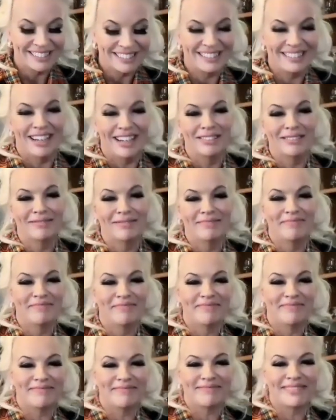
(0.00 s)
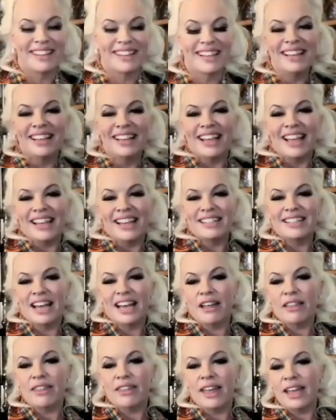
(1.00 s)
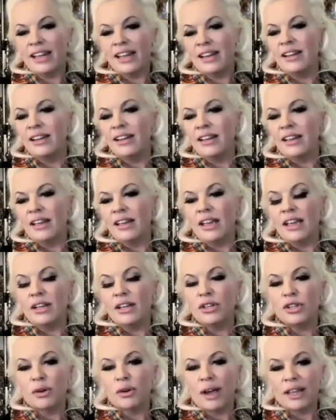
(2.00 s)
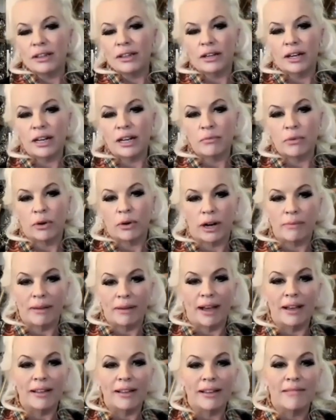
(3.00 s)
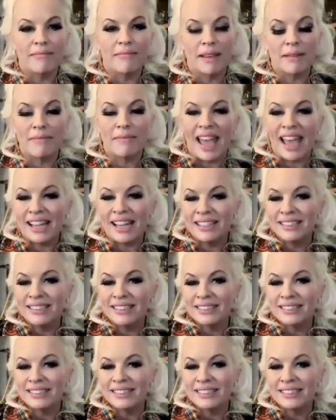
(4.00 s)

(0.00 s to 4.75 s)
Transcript: So until then, enjoy learning more about MacBean